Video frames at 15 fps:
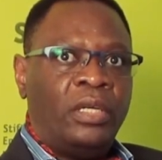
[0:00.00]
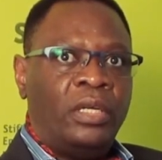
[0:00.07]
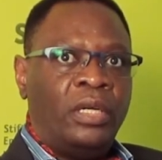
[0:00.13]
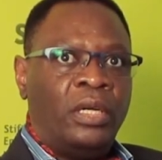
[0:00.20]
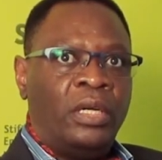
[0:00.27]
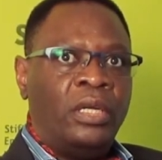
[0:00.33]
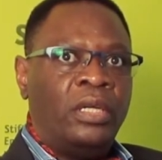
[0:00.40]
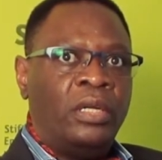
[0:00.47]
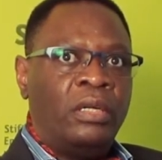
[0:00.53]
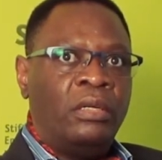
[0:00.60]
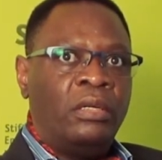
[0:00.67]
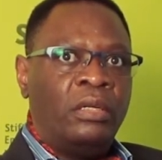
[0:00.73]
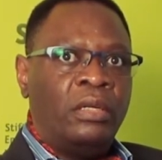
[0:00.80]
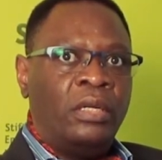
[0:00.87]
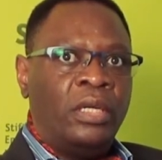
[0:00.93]
uh,
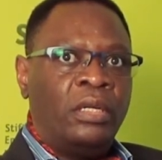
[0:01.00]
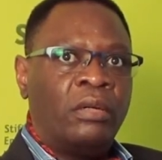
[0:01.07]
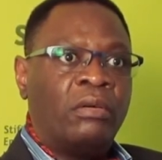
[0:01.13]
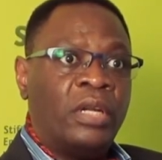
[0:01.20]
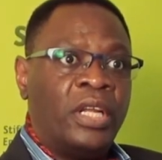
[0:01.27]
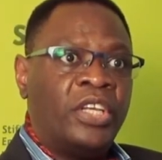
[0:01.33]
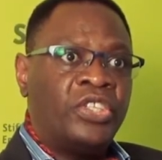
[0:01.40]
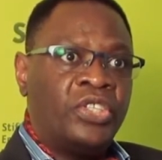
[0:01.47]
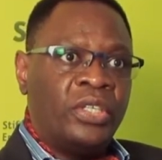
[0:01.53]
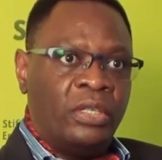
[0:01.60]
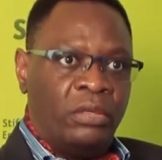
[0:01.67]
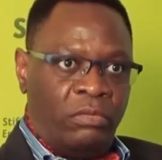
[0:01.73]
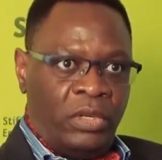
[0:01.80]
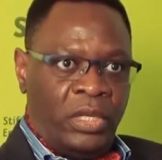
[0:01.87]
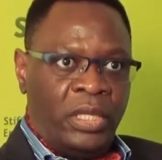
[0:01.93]
in, in
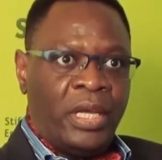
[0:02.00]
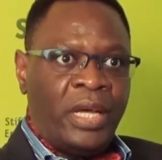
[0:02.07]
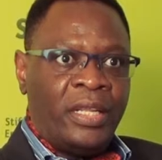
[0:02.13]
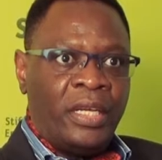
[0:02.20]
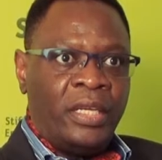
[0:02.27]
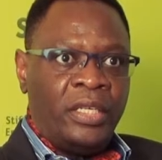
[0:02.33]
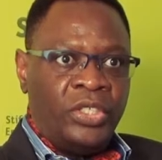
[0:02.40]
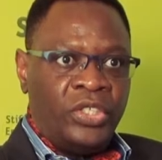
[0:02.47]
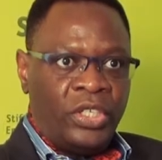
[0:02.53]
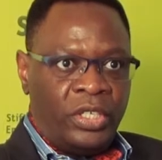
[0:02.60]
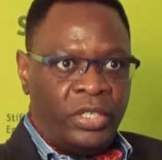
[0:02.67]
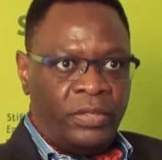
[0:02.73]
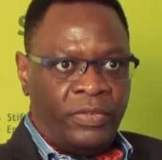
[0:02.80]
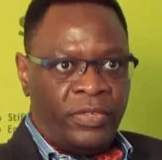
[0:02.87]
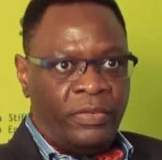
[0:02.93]
connection with other
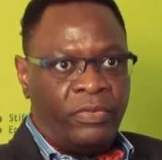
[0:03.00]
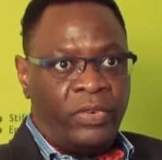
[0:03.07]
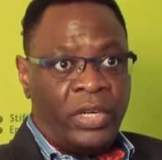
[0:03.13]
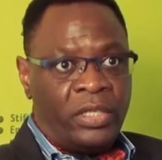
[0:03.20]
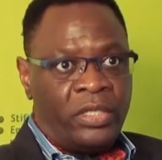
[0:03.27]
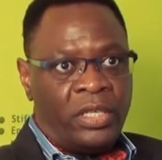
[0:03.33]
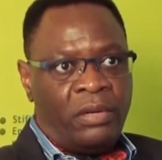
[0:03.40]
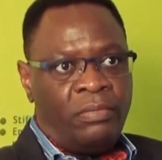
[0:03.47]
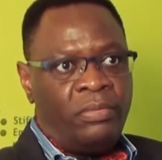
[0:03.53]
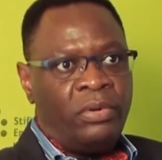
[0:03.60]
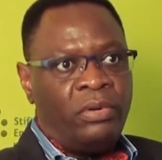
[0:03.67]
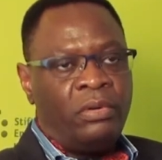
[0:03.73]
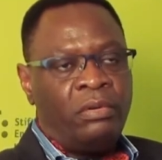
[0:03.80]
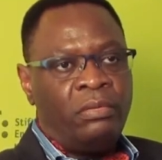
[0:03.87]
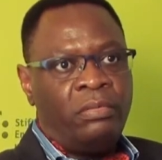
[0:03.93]
initiatives, for
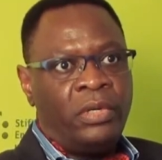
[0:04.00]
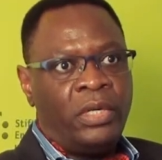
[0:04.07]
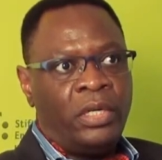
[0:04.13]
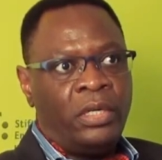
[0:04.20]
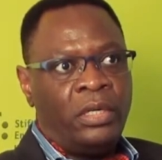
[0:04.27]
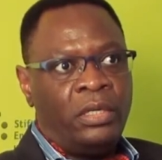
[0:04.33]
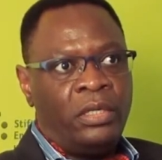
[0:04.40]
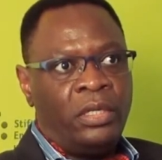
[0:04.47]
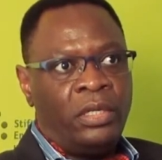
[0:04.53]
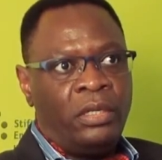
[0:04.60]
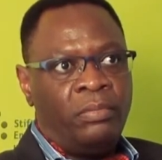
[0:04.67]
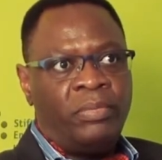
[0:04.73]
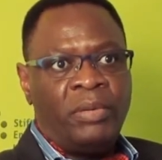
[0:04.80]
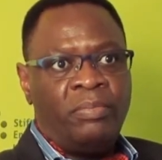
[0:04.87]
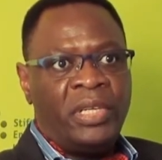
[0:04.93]
example, uh, the
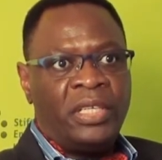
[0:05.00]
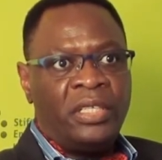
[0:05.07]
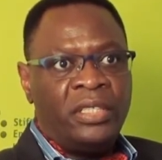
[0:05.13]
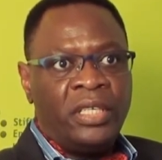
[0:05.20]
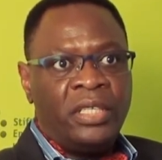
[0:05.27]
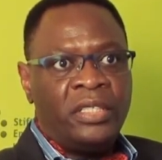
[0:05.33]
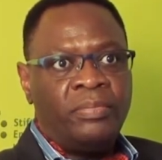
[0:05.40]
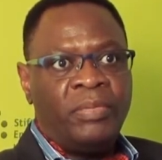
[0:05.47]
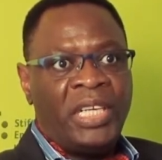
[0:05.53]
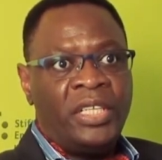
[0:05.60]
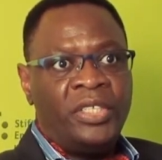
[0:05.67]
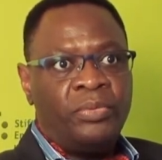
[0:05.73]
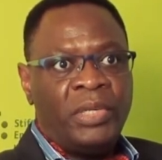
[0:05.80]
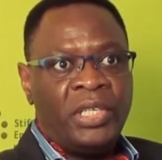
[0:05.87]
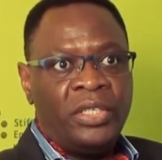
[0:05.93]
public debt
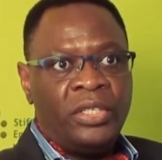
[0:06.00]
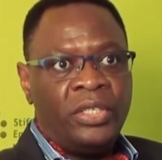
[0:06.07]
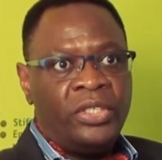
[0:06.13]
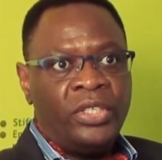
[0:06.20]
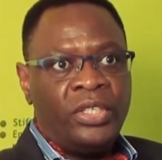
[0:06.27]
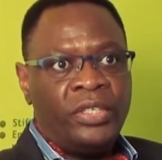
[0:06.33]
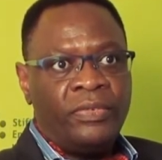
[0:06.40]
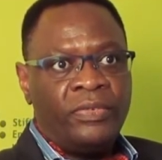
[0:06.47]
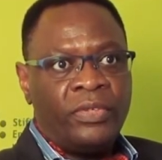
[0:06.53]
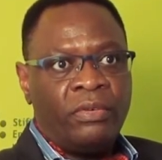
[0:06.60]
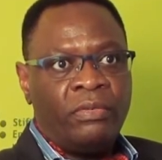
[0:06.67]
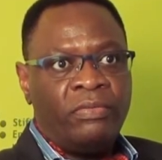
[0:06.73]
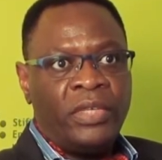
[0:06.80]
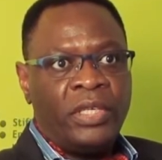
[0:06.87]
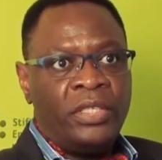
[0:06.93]
management initiatives
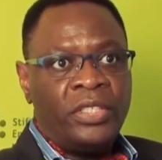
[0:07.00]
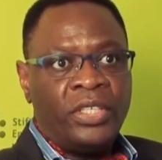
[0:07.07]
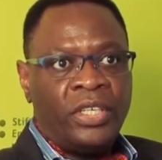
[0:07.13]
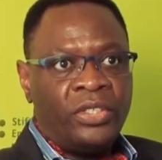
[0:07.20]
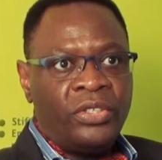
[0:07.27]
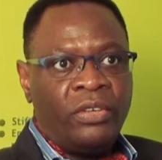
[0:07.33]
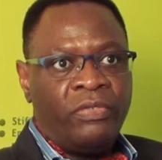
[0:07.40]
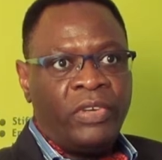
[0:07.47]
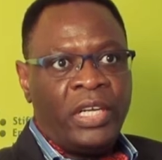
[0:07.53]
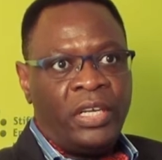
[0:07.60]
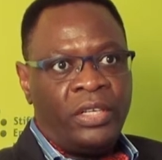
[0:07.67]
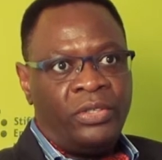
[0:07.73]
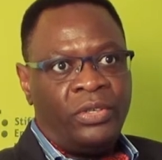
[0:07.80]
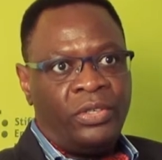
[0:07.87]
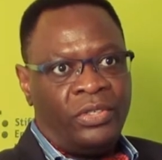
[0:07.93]
of the international
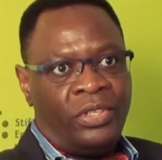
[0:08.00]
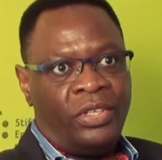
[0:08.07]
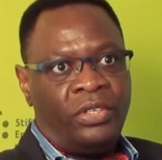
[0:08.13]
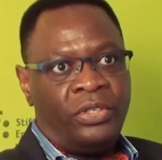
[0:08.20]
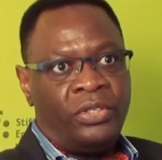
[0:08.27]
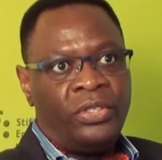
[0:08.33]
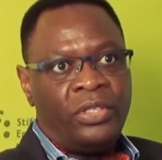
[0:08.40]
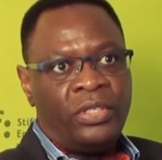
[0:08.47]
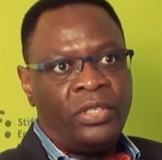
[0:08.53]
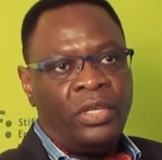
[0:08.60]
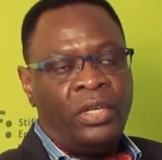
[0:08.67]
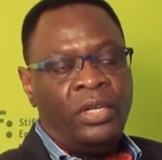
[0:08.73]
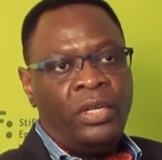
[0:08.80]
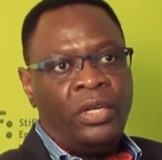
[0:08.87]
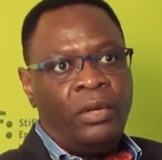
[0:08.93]
financial institutions.
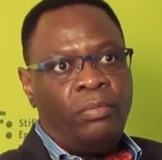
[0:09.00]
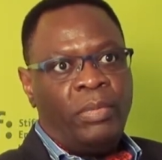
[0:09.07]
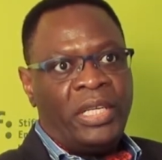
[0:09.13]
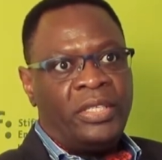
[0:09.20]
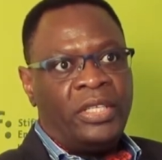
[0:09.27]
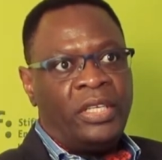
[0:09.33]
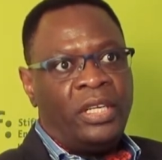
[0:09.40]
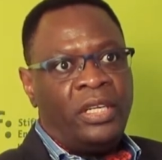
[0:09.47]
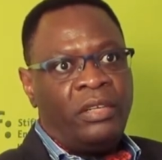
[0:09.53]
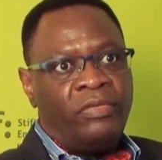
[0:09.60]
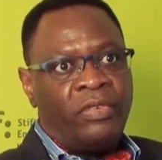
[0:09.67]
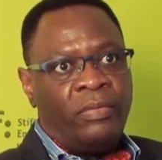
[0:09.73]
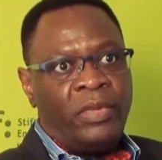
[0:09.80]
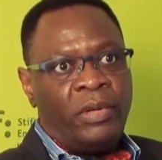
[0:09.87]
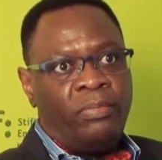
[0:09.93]
But certainly
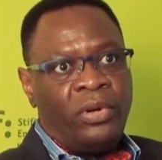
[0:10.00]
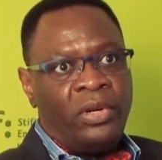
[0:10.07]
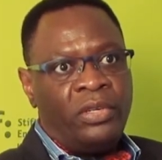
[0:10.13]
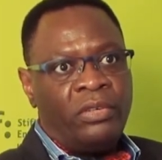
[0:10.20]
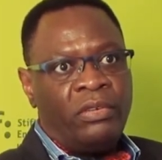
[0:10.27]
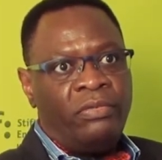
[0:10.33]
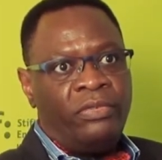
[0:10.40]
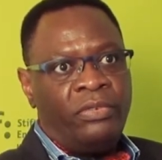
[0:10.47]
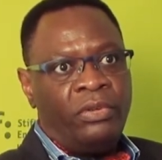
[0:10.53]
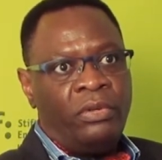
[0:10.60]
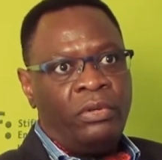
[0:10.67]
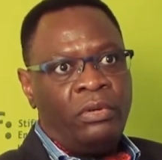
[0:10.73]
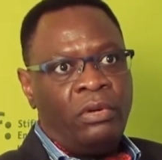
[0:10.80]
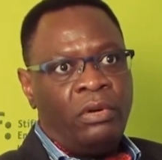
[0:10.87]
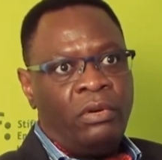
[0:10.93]
from the point of
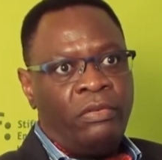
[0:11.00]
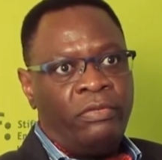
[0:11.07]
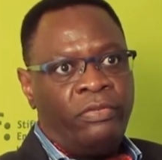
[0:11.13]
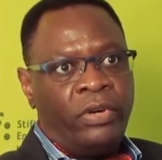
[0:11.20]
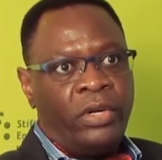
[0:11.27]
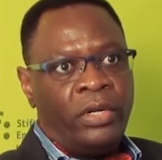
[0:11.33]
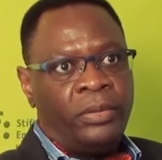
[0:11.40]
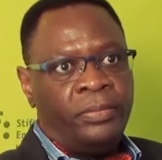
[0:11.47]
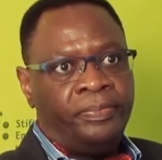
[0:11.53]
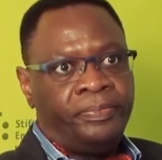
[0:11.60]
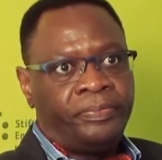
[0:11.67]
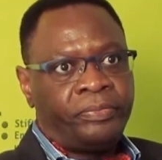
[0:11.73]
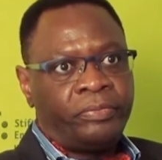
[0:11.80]
view of, um,